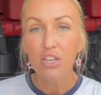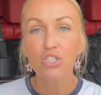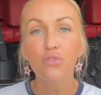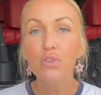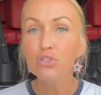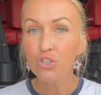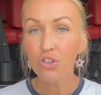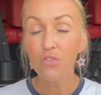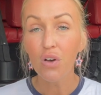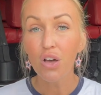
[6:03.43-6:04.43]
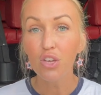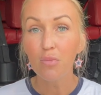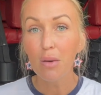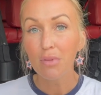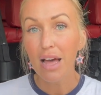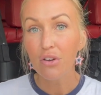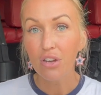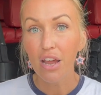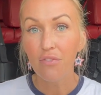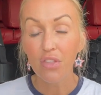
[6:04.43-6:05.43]
So if you turn the volume up loud
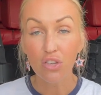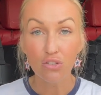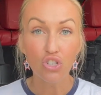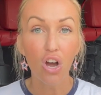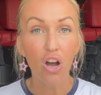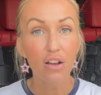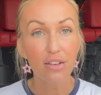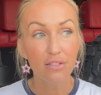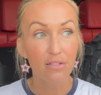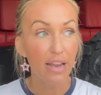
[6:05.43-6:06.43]
enough that your dog